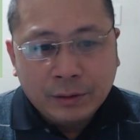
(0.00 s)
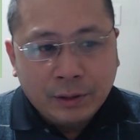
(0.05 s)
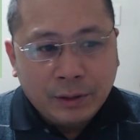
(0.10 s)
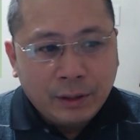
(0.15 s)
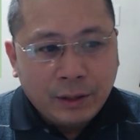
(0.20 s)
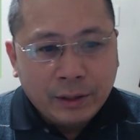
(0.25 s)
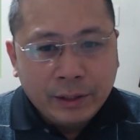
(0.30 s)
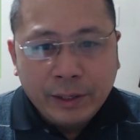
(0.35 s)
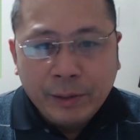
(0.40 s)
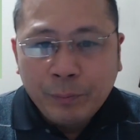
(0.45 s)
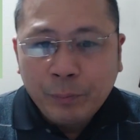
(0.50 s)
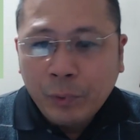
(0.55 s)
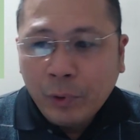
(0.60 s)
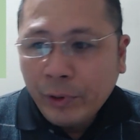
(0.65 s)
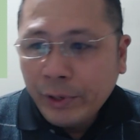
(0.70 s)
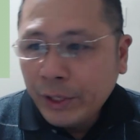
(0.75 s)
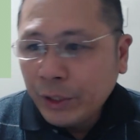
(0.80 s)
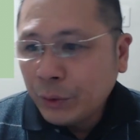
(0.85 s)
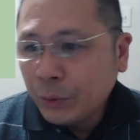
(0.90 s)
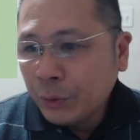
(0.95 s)
an
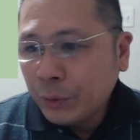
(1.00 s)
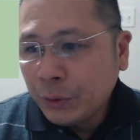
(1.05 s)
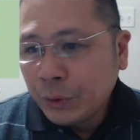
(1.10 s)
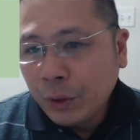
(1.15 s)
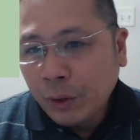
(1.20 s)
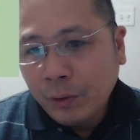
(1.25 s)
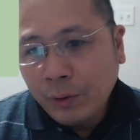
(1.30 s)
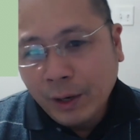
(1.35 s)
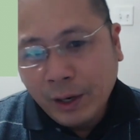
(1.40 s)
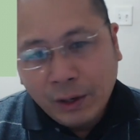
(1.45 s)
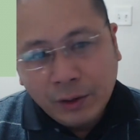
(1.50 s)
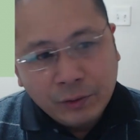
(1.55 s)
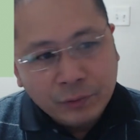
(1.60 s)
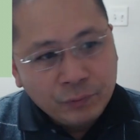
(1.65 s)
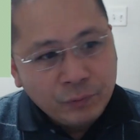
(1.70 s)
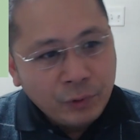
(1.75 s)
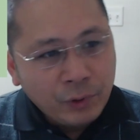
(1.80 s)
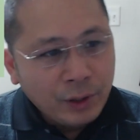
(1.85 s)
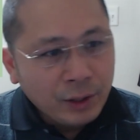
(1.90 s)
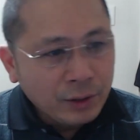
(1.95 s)
employee could go out
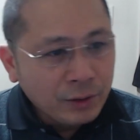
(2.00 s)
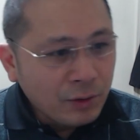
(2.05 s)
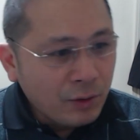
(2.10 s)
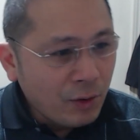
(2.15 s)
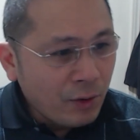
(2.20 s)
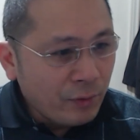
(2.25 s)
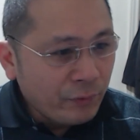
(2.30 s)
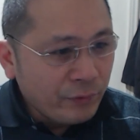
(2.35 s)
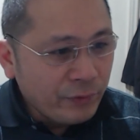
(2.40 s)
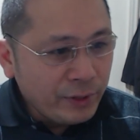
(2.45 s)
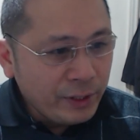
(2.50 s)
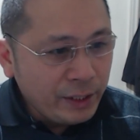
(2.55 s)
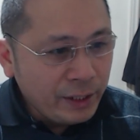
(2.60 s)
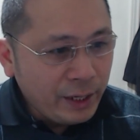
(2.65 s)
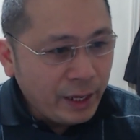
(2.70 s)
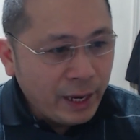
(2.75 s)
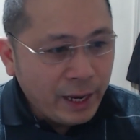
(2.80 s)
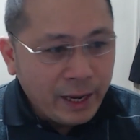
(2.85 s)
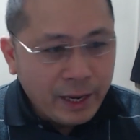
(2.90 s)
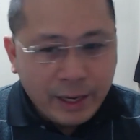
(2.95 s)
for a coffee
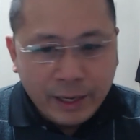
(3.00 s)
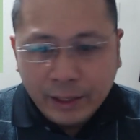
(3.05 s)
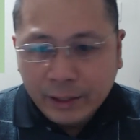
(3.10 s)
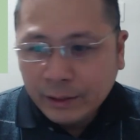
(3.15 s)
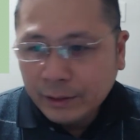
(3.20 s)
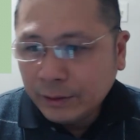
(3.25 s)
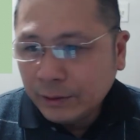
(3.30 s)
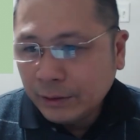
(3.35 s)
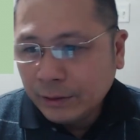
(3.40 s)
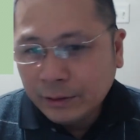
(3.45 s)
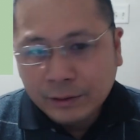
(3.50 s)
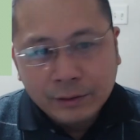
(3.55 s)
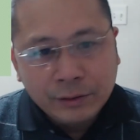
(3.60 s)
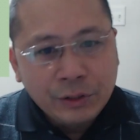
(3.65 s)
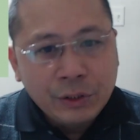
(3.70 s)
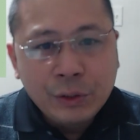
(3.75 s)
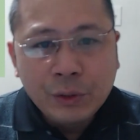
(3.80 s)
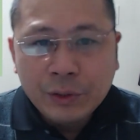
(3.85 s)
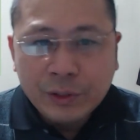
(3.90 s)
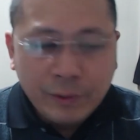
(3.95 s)
and
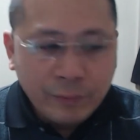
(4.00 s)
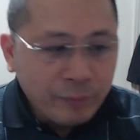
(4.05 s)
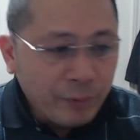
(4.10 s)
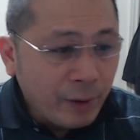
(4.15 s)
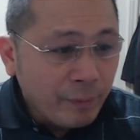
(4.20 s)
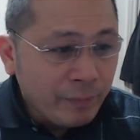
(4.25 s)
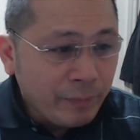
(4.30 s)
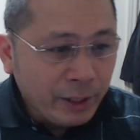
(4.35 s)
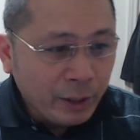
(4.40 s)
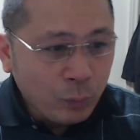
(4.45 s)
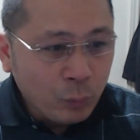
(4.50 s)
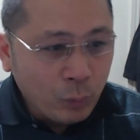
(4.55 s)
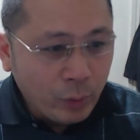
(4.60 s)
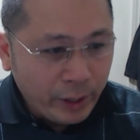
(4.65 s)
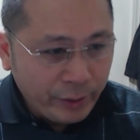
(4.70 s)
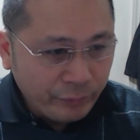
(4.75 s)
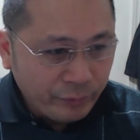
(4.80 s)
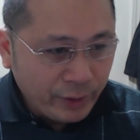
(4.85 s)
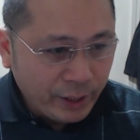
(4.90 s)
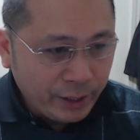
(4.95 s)
use a public
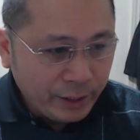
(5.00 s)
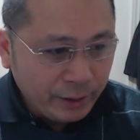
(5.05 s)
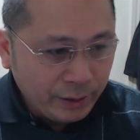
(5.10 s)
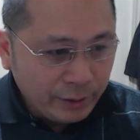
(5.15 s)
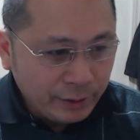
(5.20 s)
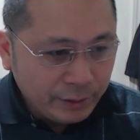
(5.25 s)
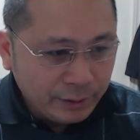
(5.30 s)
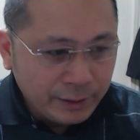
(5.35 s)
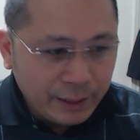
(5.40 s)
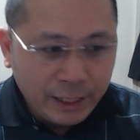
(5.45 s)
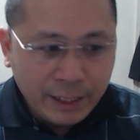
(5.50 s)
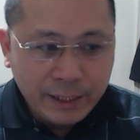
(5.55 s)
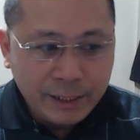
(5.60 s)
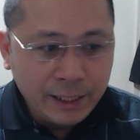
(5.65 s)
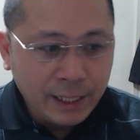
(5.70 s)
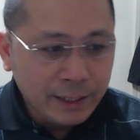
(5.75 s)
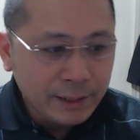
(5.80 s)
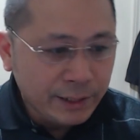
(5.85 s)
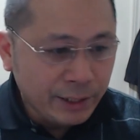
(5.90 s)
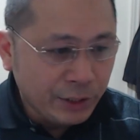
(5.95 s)
Wi-Fi that is
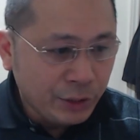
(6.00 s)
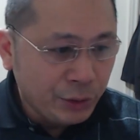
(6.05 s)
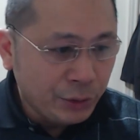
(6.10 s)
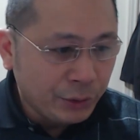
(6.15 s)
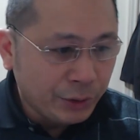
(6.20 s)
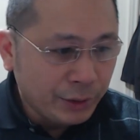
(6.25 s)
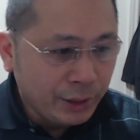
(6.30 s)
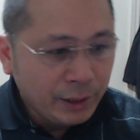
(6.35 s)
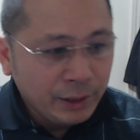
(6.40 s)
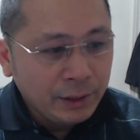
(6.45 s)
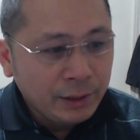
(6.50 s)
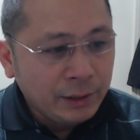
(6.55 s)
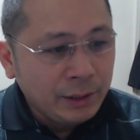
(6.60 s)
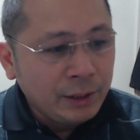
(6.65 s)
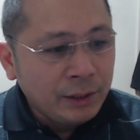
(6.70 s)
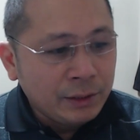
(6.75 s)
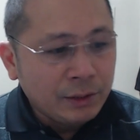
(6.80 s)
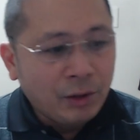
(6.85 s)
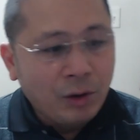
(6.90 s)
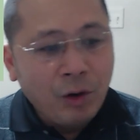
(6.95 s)
unsecured.
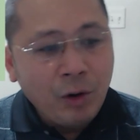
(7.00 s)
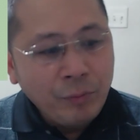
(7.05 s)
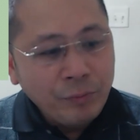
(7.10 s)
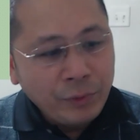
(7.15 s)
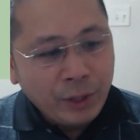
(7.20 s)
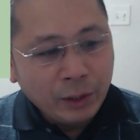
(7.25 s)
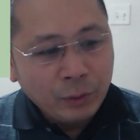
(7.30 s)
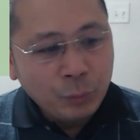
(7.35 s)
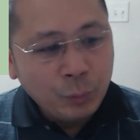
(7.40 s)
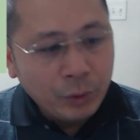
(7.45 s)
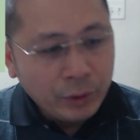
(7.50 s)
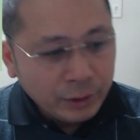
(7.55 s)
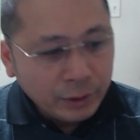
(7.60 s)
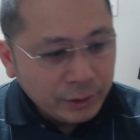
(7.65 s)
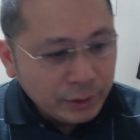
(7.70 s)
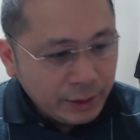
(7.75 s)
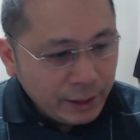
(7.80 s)
A home network